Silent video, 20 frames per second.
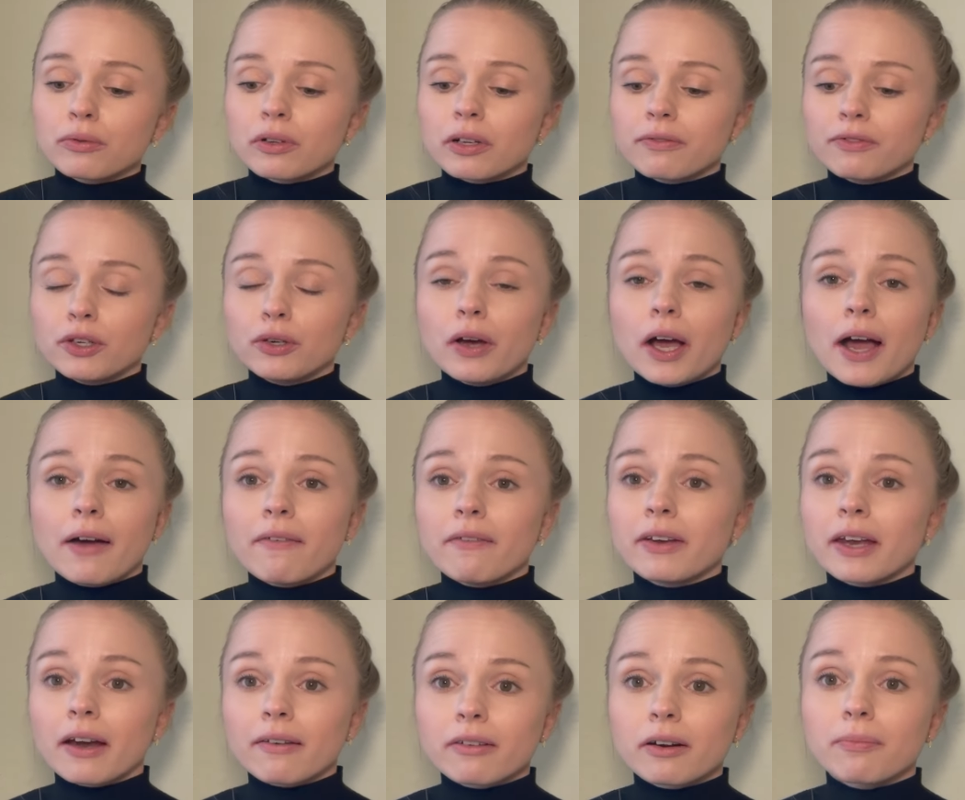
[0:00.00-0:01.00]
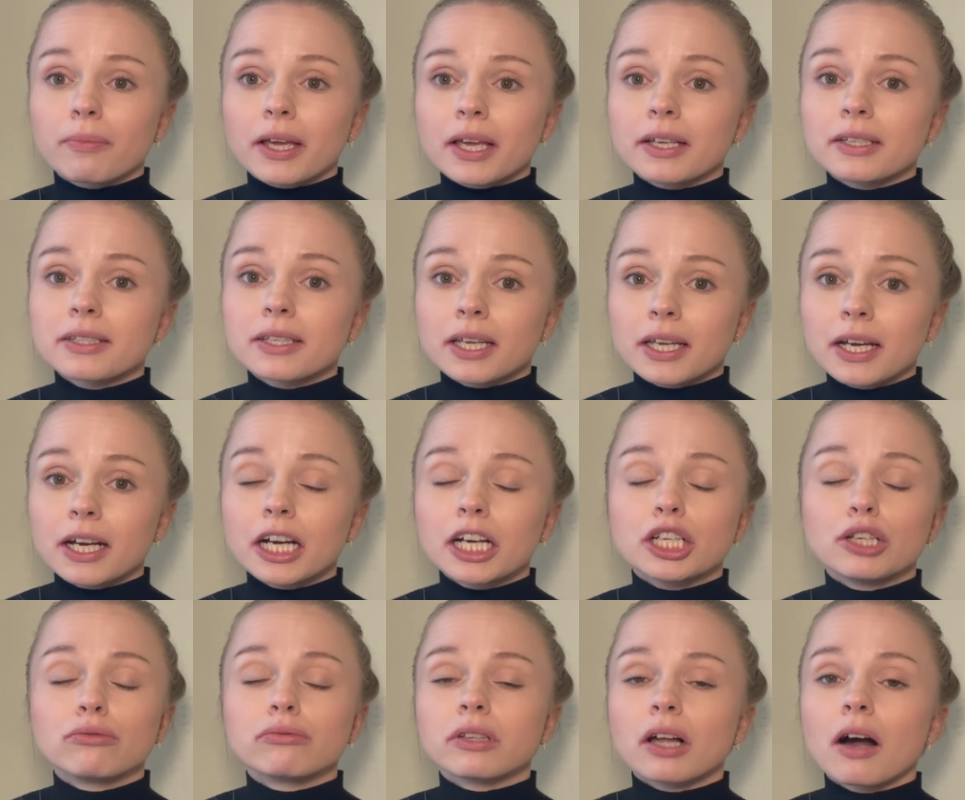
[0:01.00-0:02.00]
If you have never been here and
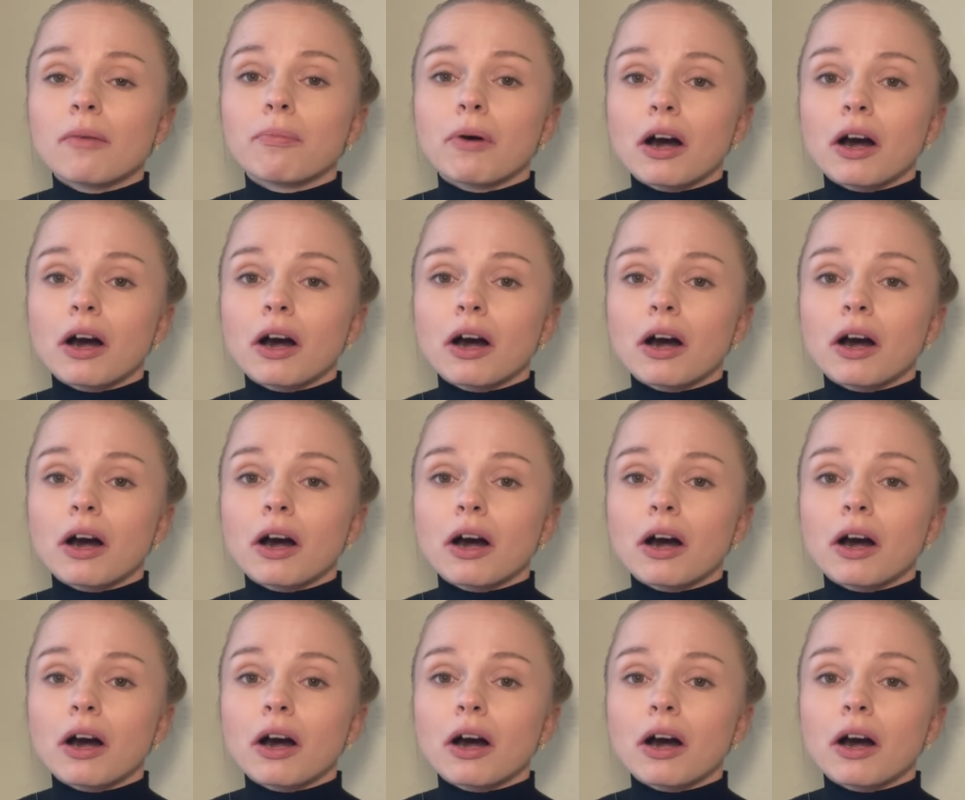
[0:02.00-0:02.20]
you love